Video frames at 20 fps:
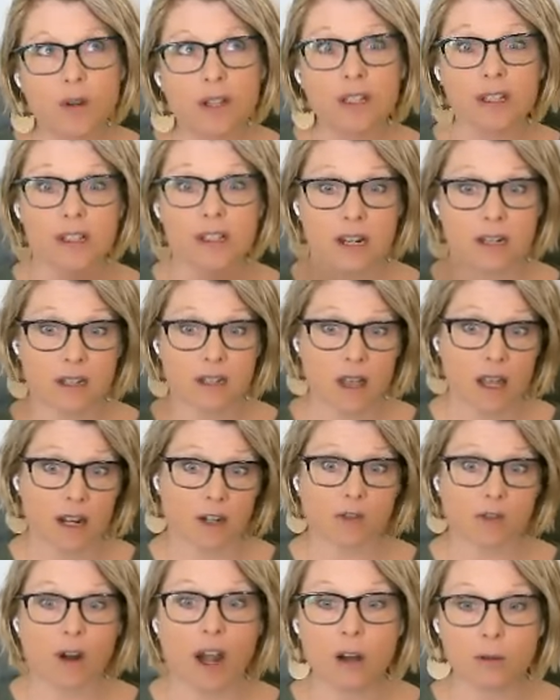really done a lot
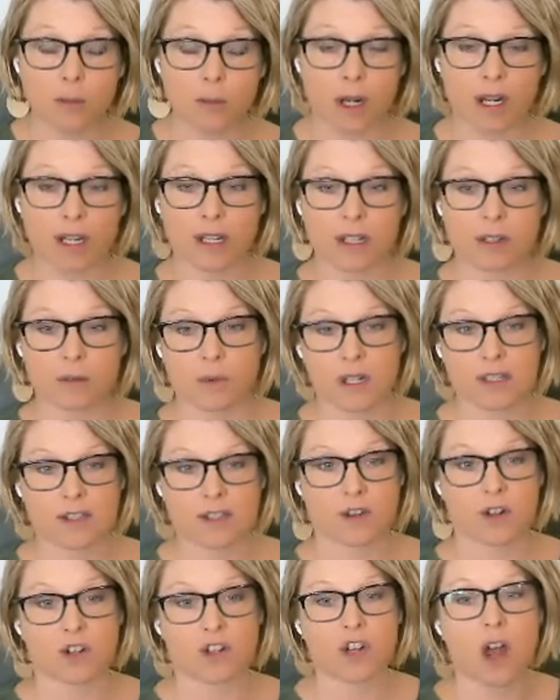of groundbreaking
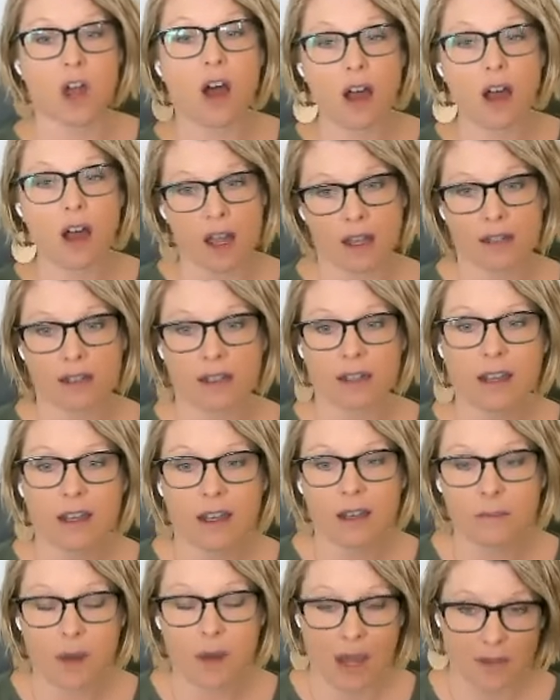research on
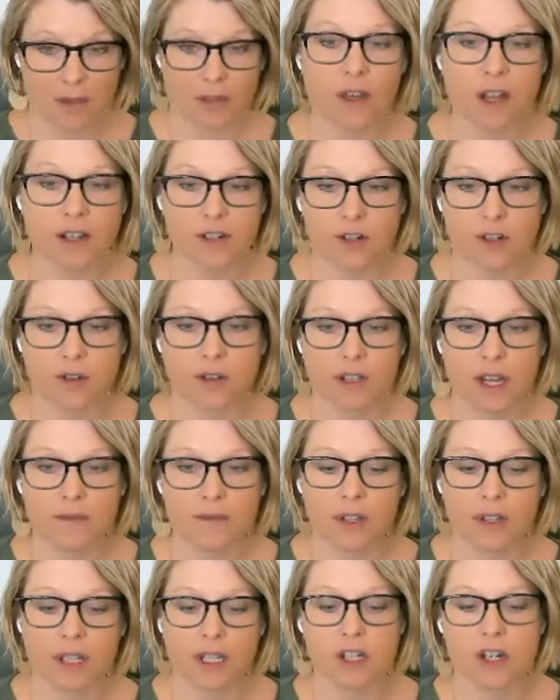pathological
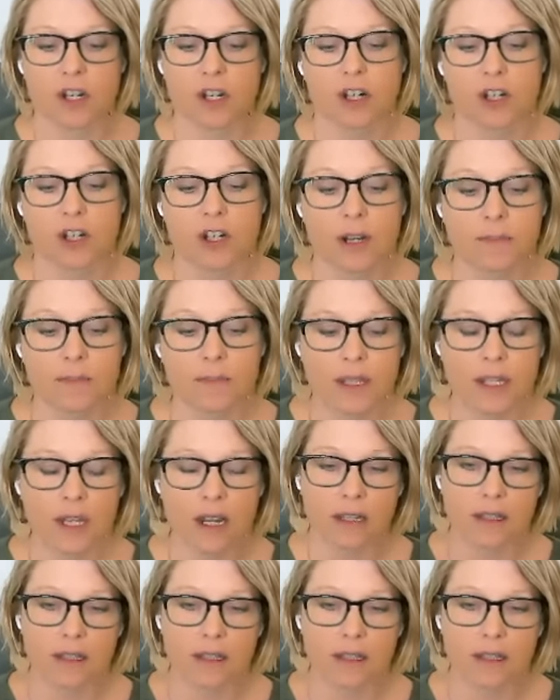love relationships.